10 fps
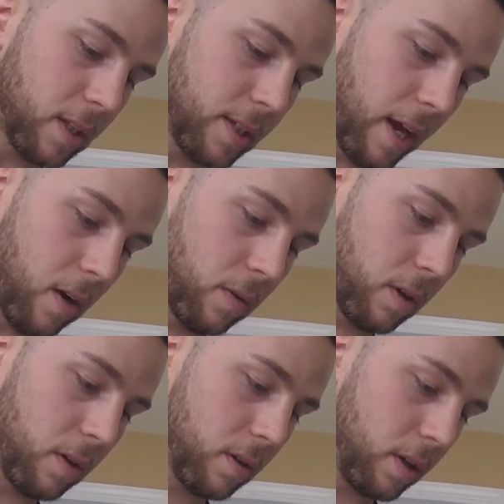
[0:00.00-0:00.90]
down
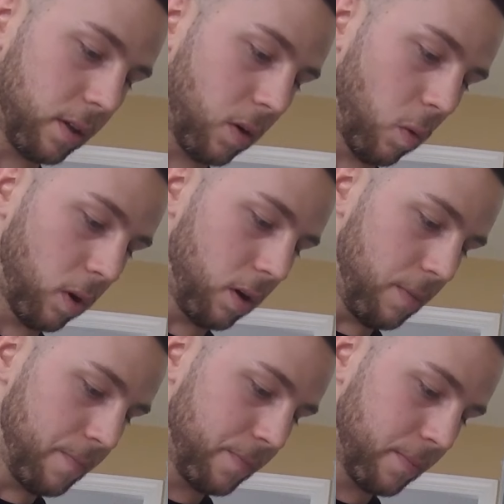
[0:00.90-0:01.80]
in the corner,
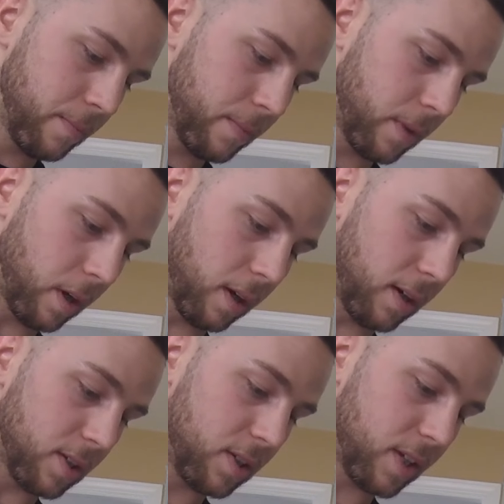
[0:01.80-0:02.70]
then I'm going
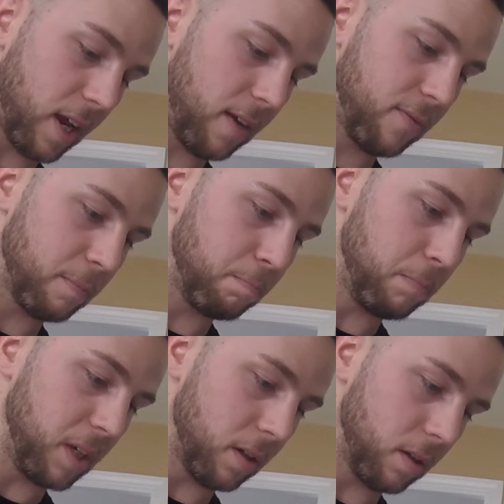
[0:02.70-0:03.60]
to save
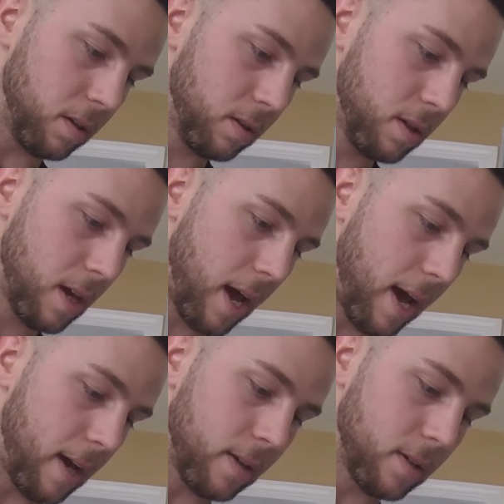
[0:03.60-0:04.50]
meal
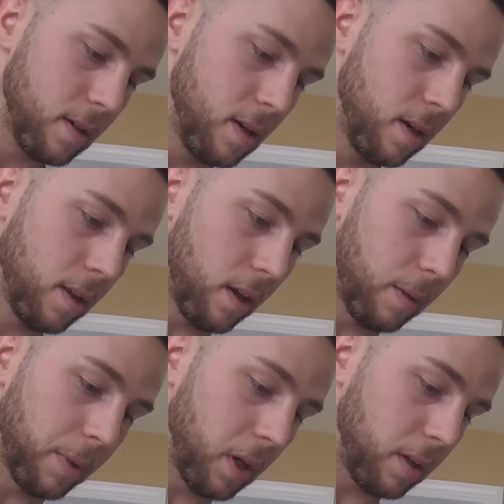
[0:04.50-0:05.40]
as, then
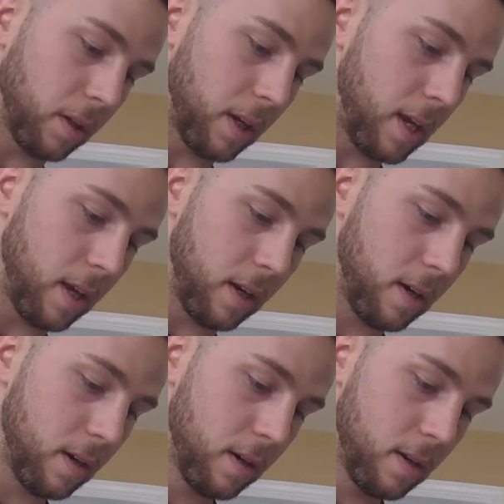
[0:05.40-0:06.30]
I'm going to hit
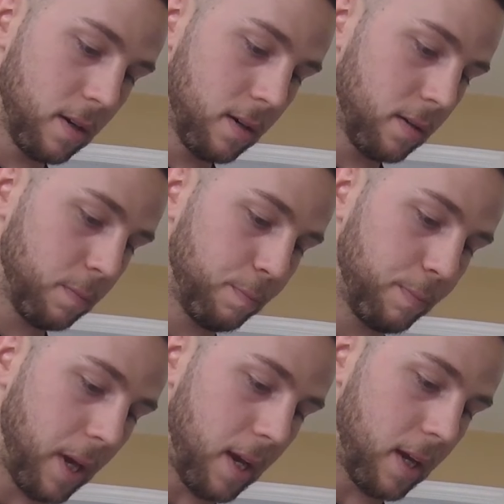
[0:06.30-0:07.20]

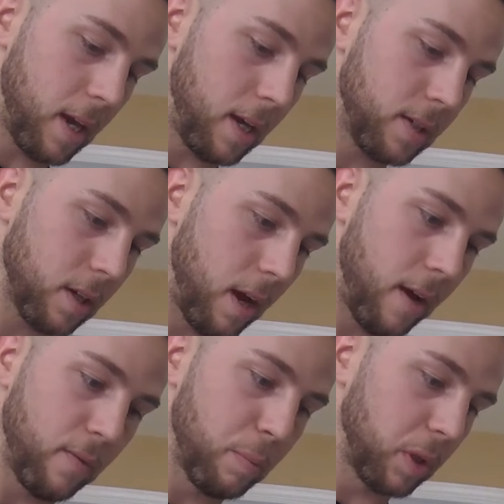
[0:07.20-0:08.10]
pancakes. I
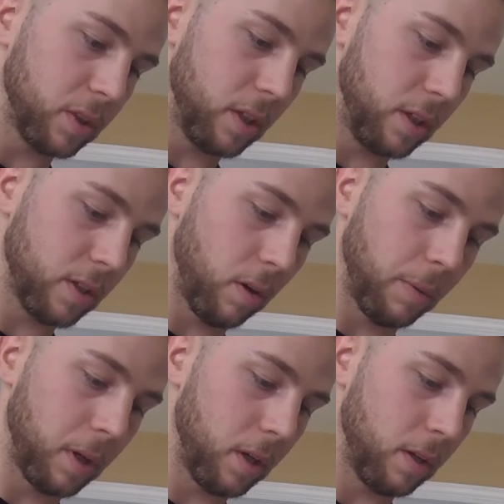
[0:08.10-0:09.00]
have a bunch of these, so I'm
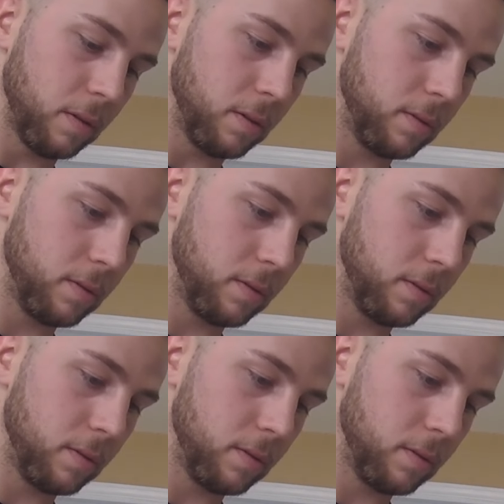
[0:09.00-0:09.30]
going to